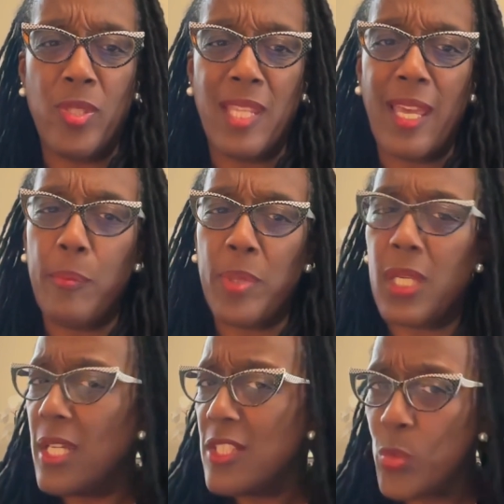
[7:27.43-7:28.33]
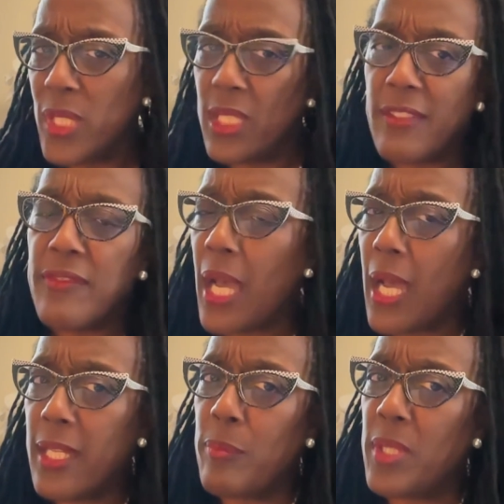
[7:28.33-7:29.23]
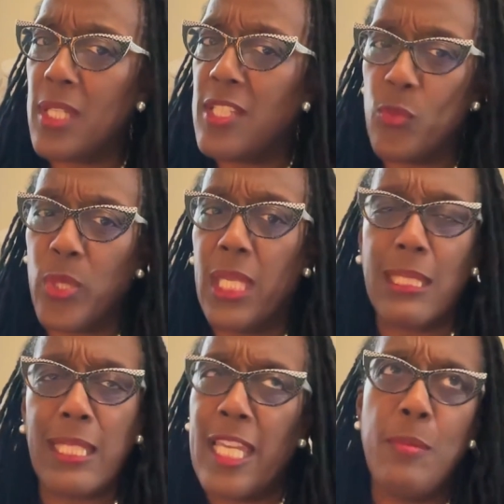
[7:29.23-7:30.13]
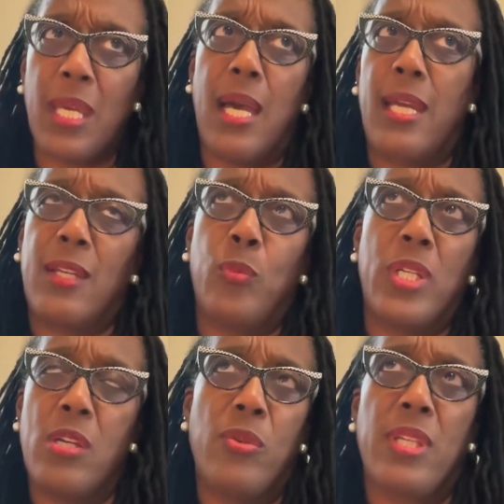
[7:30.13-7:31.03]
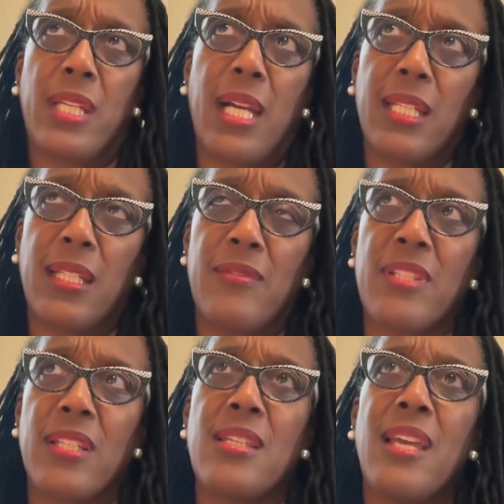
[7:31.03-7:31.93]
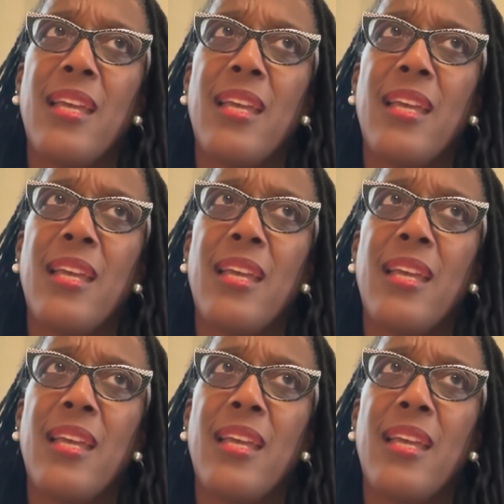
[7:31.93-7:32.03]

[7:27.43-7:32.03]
that because we love God and because we claim God and we know that God loves us,